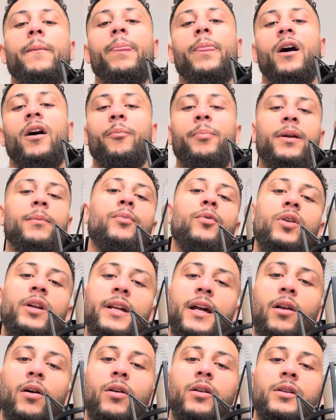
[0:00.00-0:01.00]
I've been bullied a
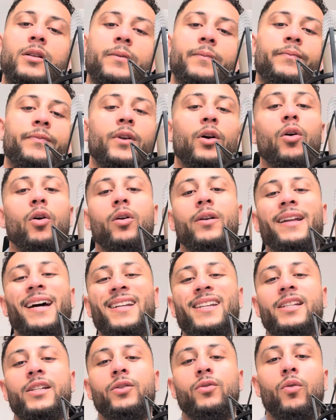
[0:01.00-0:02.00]
lot. Oh,
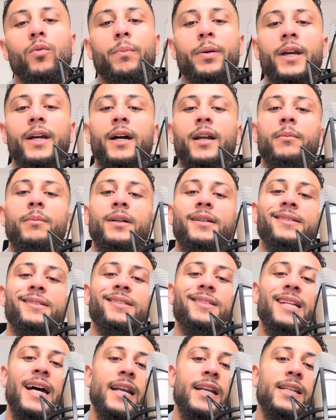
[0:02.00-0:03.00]
dirty European means
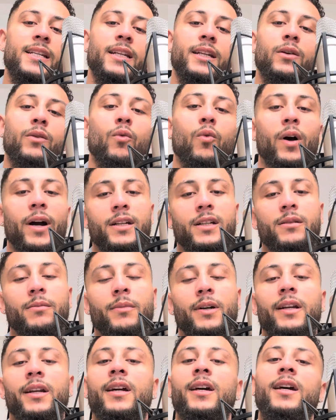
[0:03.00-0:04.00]
dirty white
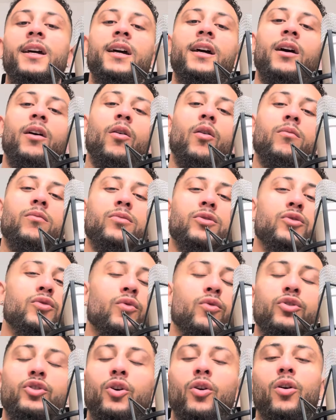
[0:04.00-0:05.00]
man. Oh,
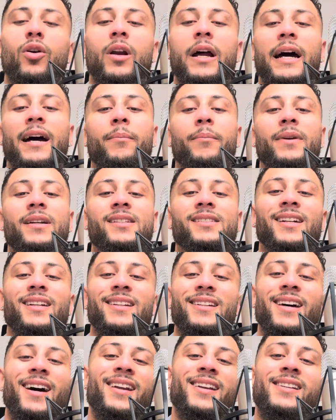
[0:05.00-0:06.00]
mzungu chokora means a
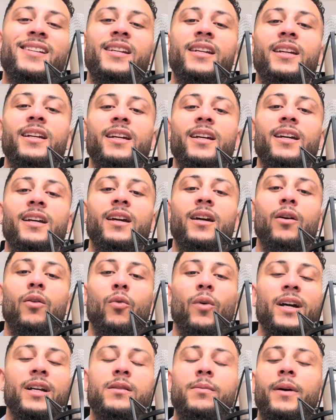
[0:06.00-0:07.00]
dirty
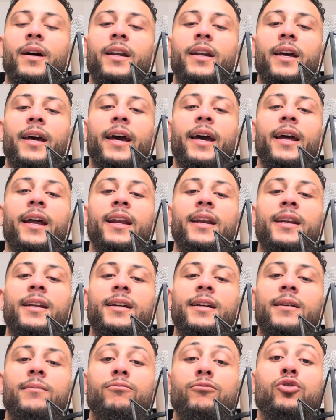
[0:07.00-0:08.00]
white man. And
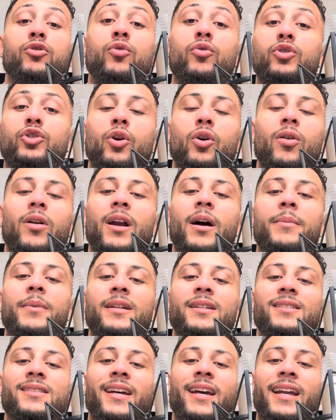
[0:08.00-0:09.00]
mzungu chokora
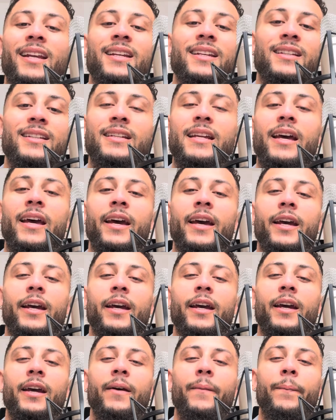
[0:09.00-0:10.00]
means
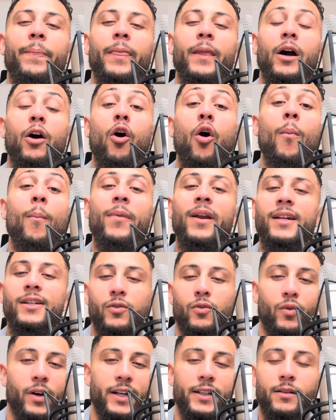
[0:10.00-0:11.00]
a homeless
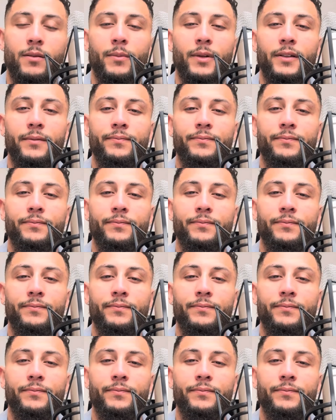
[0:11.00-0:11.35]
white man.